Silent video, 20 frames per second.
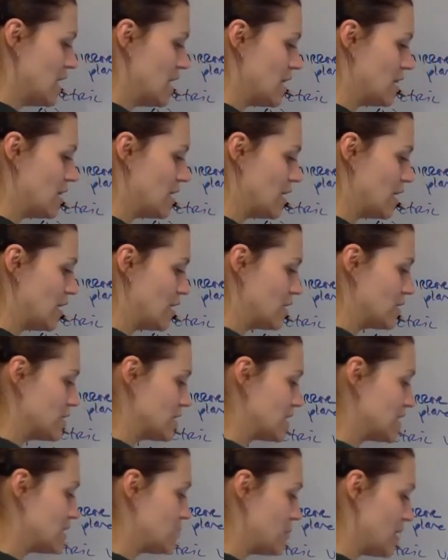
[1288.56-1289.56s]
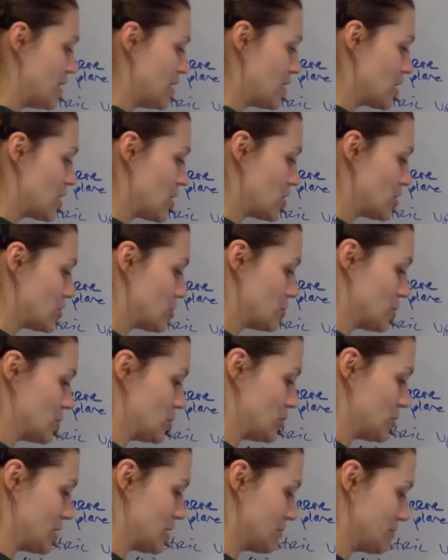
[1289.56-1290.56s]
the spin
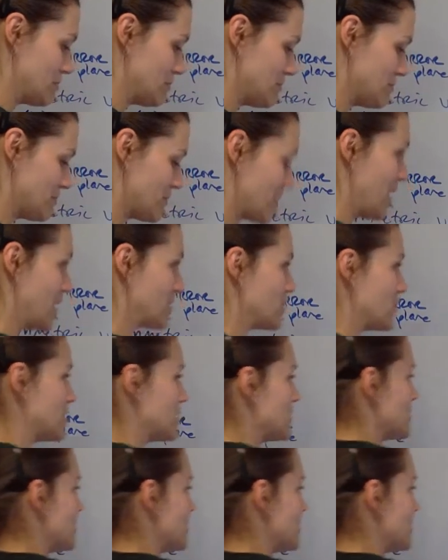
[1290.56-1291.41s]
contribution. Okay, so this is